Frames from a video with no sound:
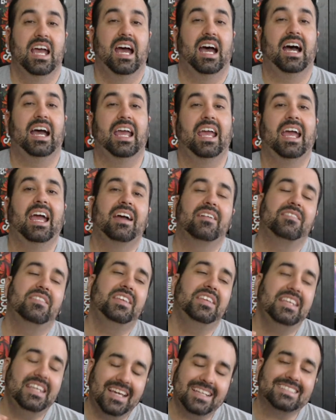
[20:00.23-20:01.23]
I have
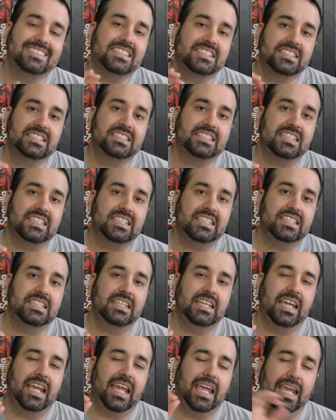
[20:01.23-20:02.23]
yet to
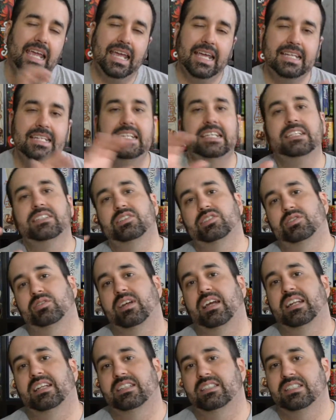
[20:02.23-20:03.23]
see any
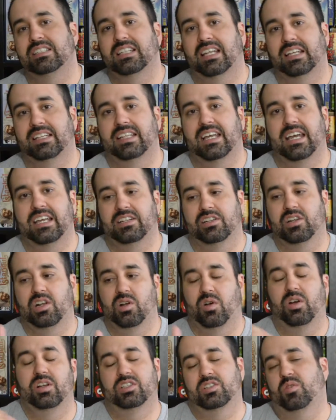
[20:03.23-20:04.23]
strategy like that and
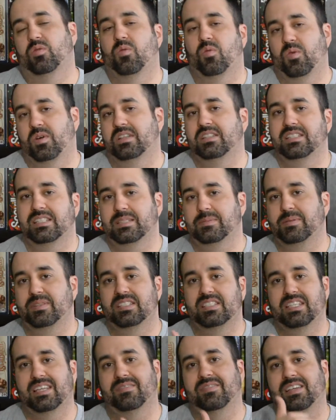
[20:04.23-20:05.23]
going to one
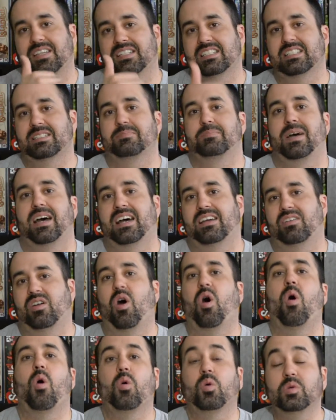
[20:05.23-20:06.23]
specific spot
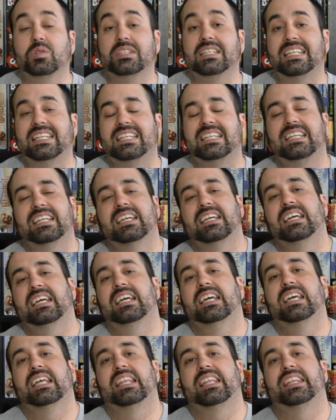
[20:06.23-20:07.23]
only
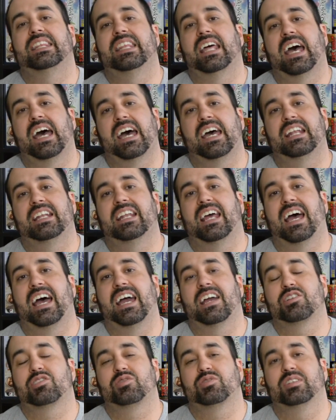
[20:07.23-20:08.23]
that
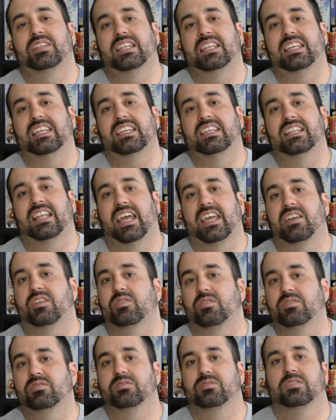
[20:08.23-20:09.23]
actually like
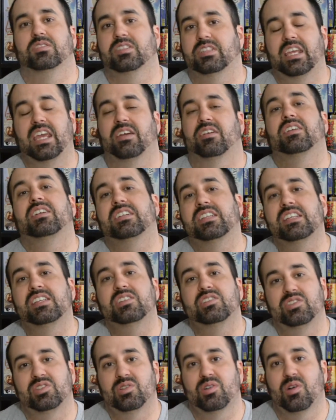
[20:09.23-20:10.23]

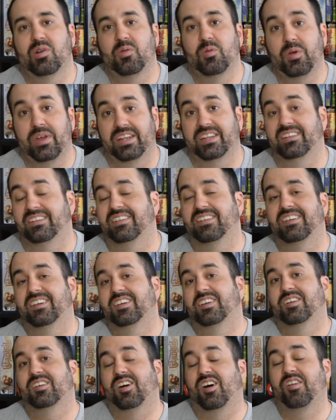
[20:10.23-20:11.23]
guarantees you a win
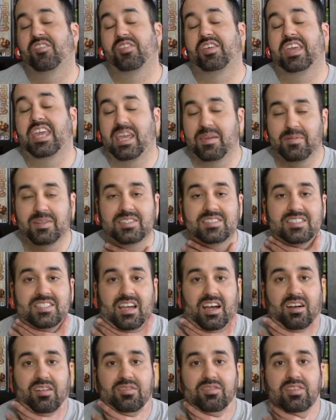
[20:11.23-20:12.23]
on the game
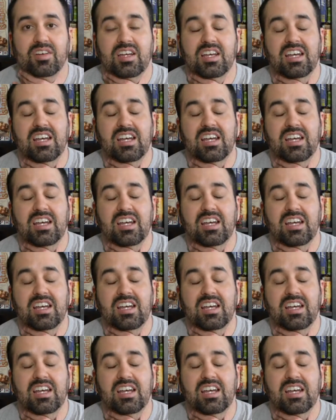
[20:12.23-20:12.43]
itself.